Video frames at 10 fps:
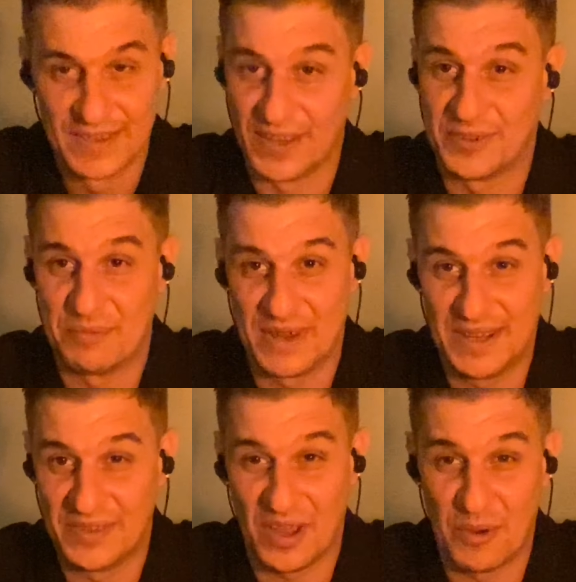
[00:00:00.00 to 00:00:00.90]
Doesn't
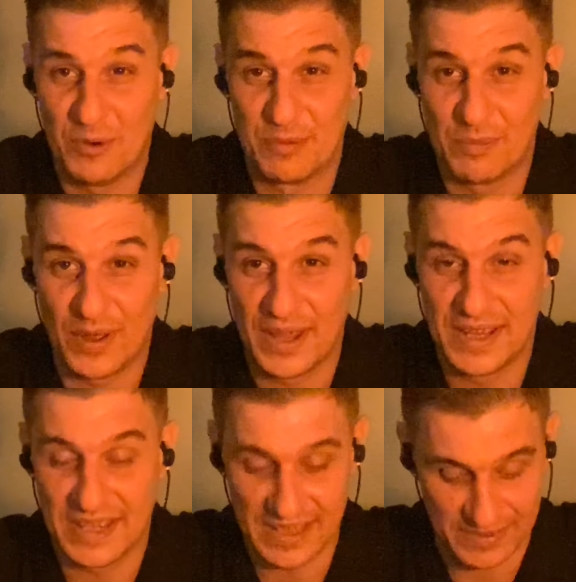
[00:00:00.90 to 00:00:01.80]
mean that I wouldn't buy
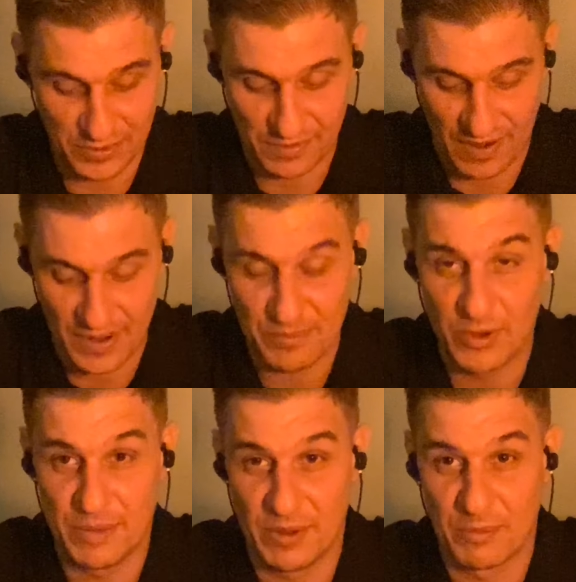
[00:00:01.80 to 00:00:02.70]
any sort of high
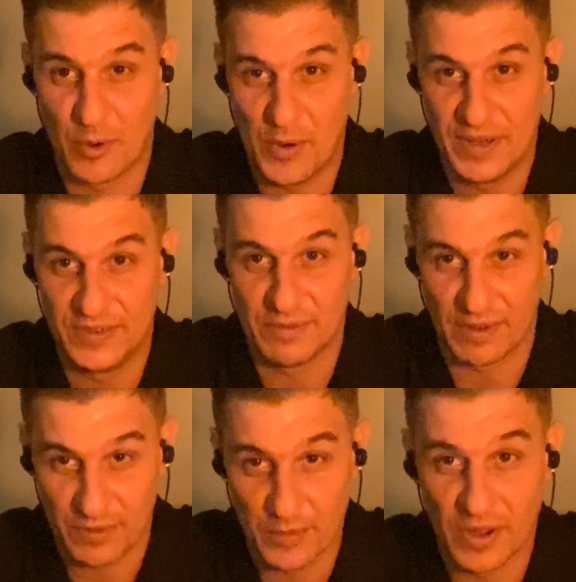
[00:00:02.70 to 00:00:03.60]
premium coins if
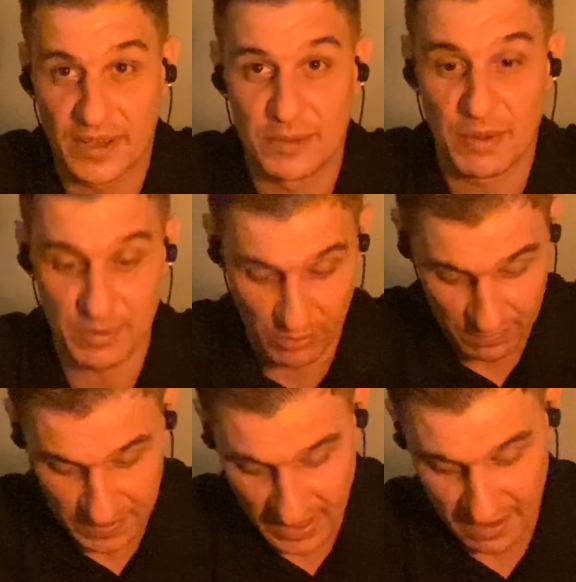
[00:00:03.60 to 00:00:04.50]
I thought I could make
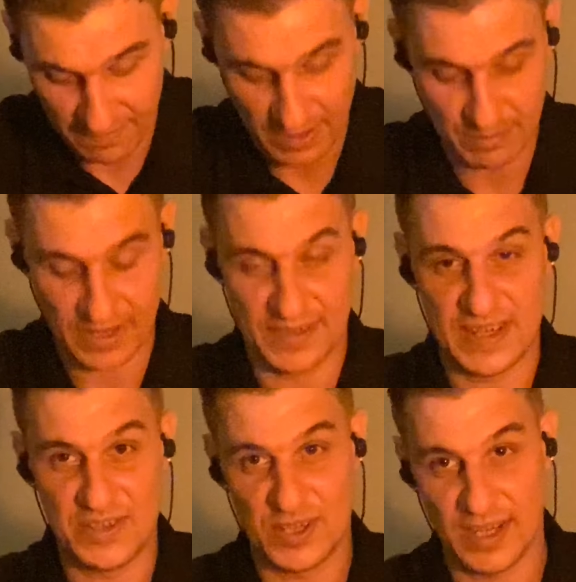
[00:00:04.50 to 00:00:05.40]
profit out of it. But
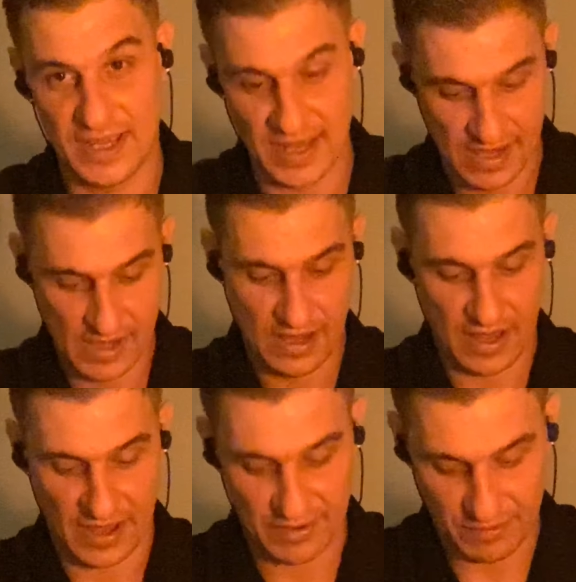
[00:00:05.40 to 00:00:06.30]
essentially,
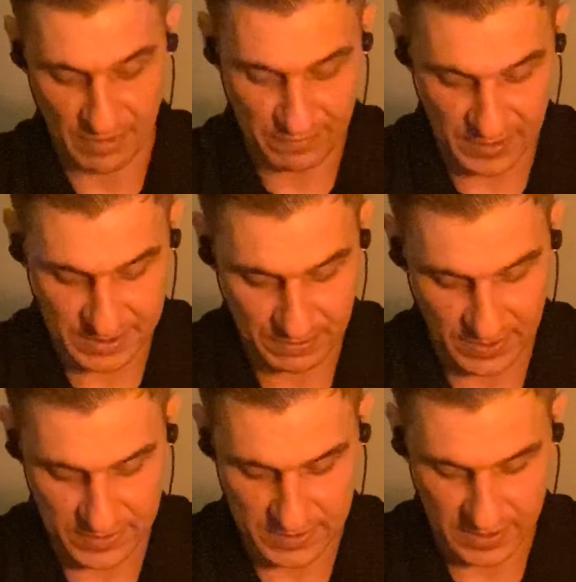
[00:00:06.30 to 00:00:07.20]
for my first
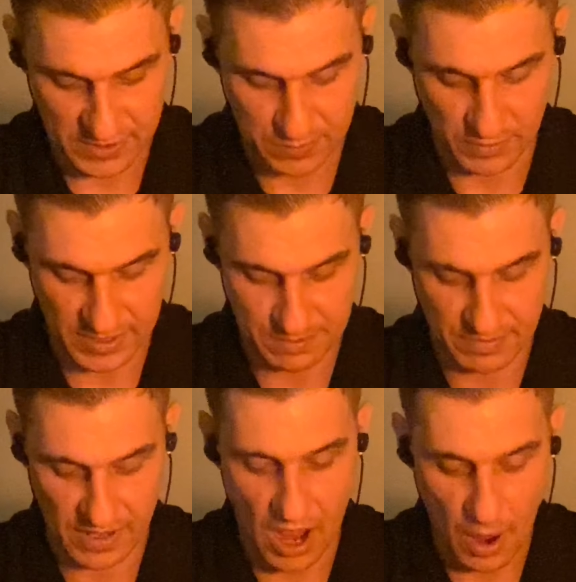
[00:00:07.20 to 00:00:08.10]
purchase, I just wanted
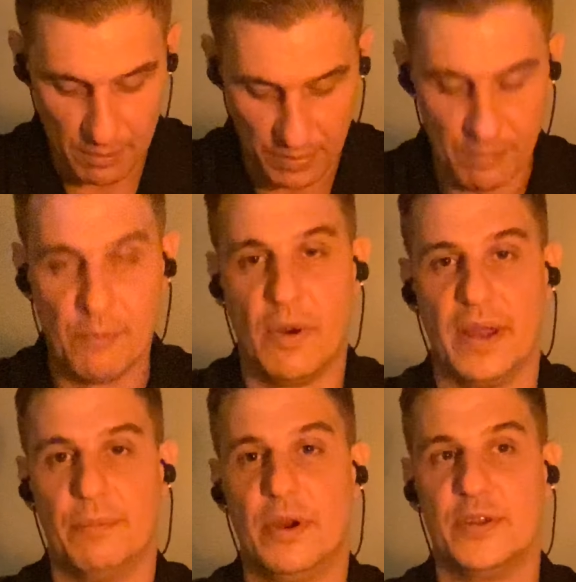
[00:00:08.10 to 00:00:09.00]
to up
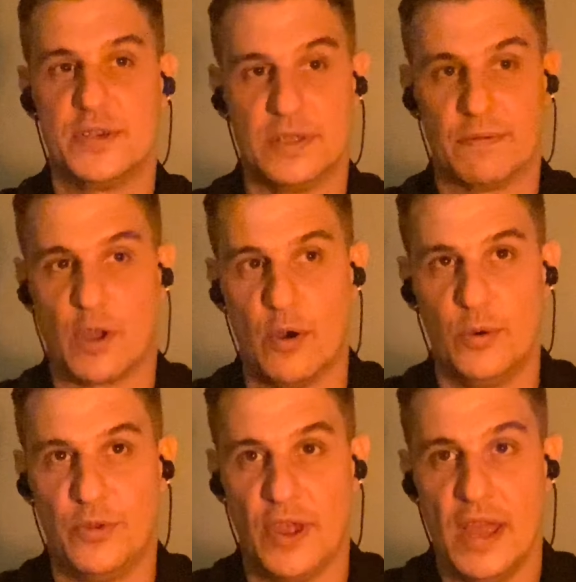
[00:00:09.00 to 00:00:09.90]
my purchase of
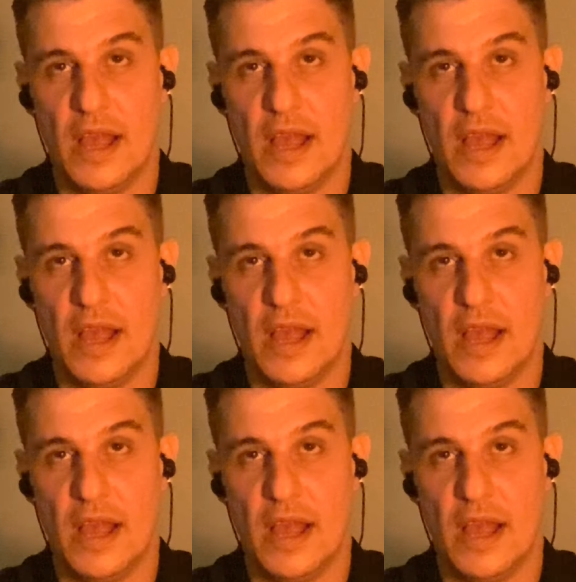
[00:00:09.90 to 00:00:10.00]
gold.